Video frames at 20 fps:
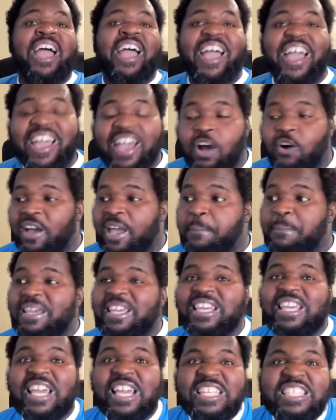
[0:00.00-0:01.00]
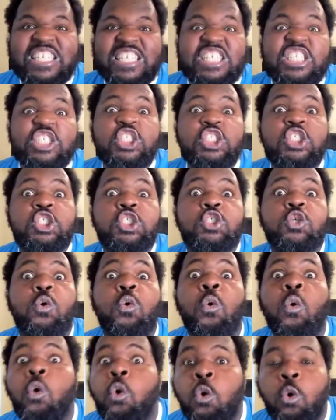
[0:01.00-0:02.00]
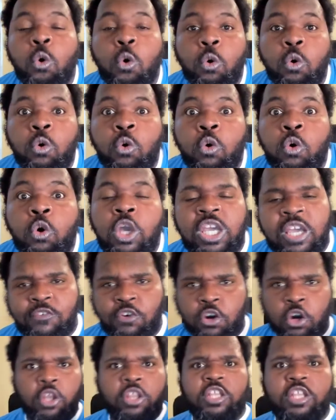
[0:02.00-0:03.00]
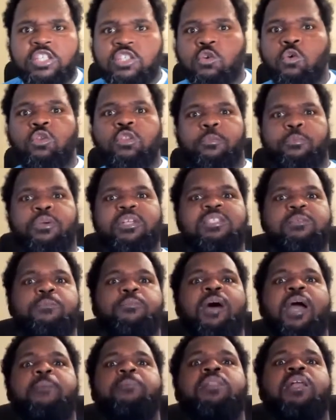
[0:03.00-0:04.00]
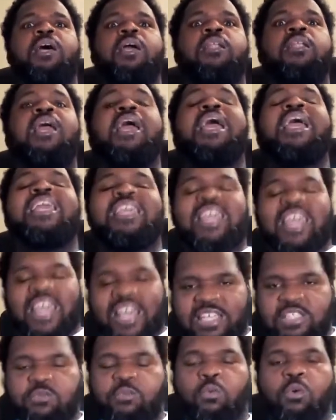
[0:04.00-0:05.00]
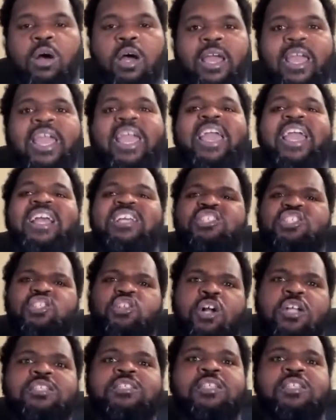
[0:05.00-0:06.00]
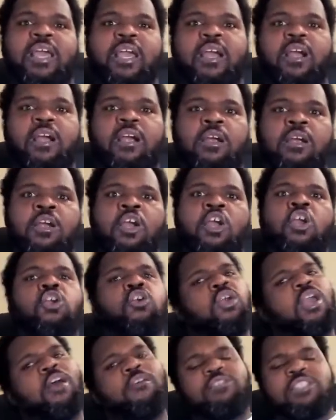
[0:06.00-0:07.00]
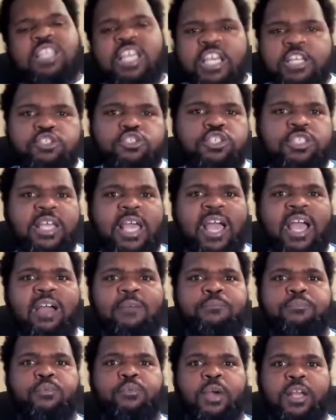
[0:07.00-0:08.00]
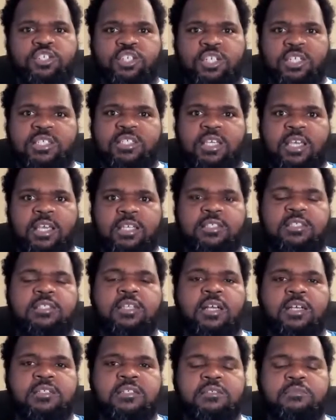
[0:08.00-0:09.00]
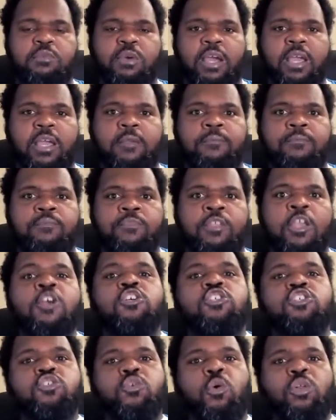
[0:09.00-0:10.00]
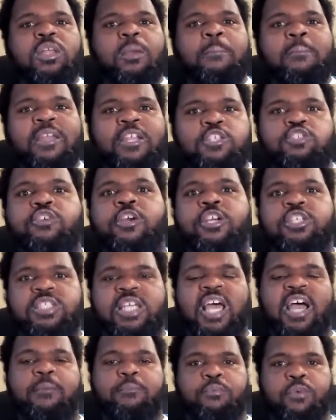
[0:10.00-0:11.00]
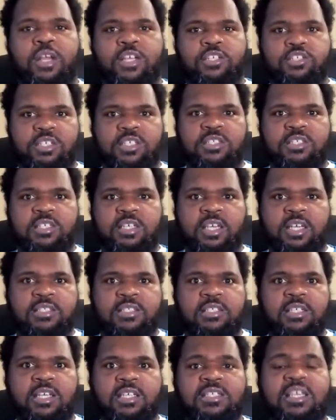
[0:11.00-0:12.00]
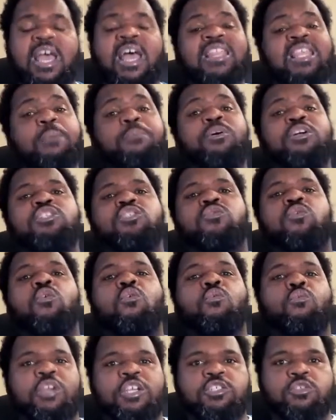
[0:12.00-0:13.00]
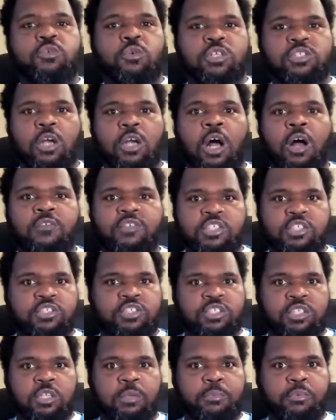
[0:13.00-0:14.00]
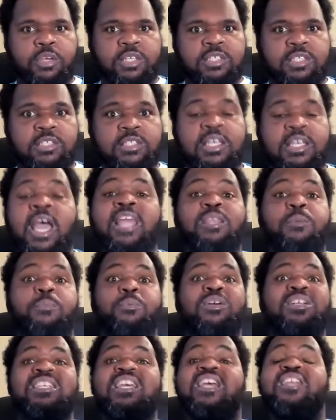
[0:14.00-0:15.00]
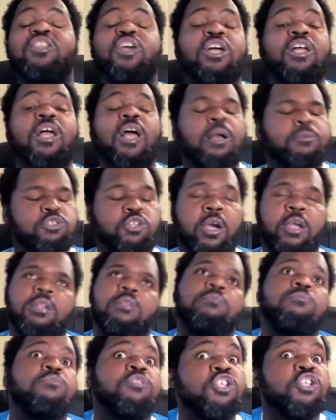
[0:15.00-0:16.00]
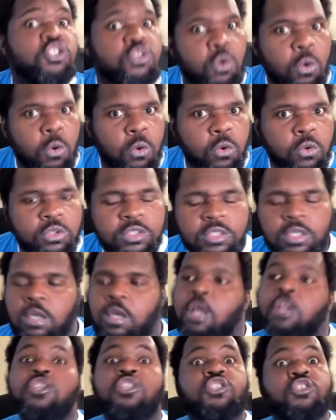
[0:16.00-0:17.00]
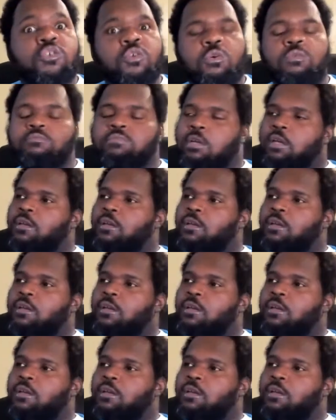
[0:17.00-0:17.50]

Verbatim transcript: hell, it begins in school. You ever heard of the school to prison pipeline? Guess what? It starts there. You have teachers that have prejudice against us, right? School administrators that have prejudice against us. They put school resource officers in the prisons. The prison, the I'm sorry, the schools, the school